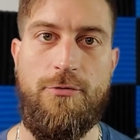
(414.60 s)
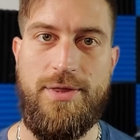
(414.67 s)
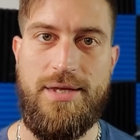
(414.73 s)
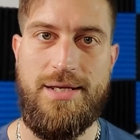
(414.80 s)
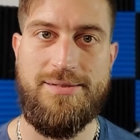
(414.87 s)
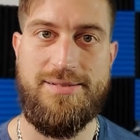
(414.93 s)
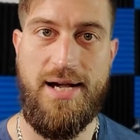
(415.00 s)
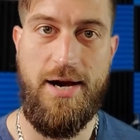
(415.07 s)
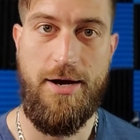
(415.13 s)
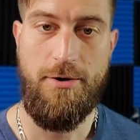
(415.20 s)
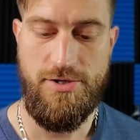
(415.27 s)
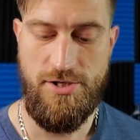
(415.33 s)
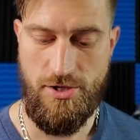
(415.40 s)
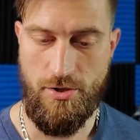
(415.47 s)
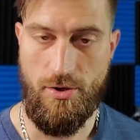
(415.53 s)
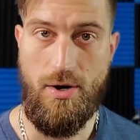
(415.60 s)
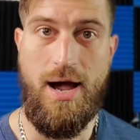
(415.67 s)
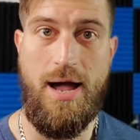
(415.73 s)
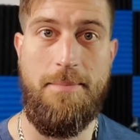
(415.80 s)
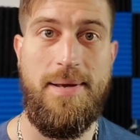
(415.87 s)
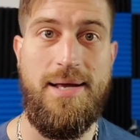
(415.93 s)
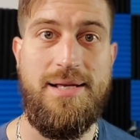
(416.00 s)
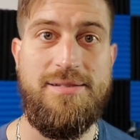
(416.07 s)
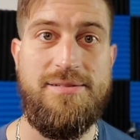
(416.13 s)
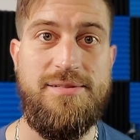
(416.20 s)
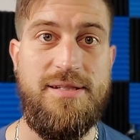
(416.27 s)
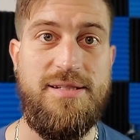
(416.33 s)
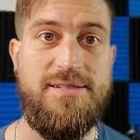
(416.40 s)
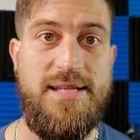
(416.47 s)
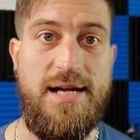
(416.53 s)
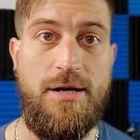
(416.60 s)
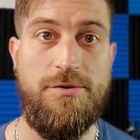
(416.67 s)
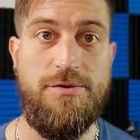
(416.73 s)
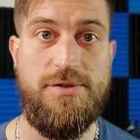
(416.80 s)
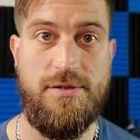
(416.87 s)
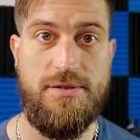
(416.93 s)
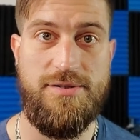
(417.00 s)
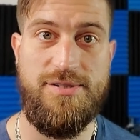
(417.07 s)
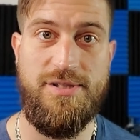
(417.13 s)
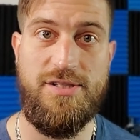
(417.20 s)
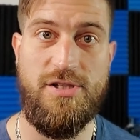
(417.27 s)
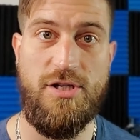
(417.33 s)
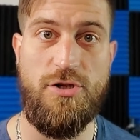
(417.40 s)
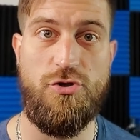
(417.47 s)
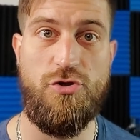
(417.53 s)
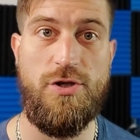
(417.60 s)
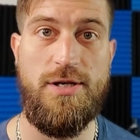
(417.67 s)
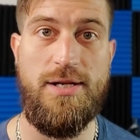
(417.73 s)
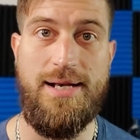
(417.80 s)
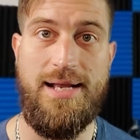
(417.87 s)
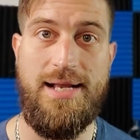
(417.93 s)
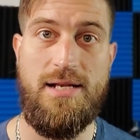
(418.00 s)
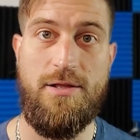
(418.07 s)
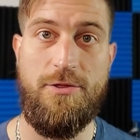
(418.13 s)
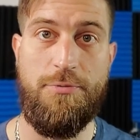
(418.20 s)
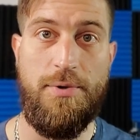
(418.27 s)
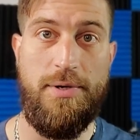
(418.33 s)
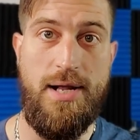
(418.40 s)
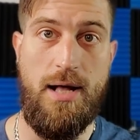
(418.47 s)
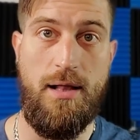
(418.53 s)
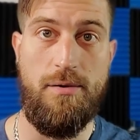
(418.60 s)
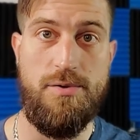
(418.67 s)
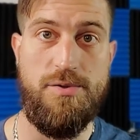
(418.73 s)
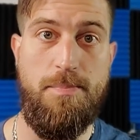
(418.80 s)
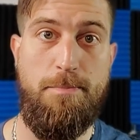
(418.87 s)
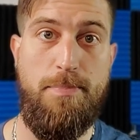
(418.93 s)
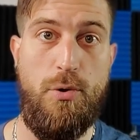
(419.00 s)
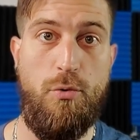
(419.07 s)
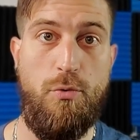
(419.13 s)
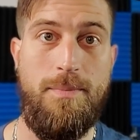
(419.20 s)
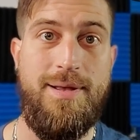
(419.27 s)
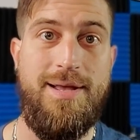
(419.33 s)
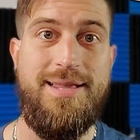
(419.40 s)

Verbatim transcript: the entire year, I made $6,683, boom.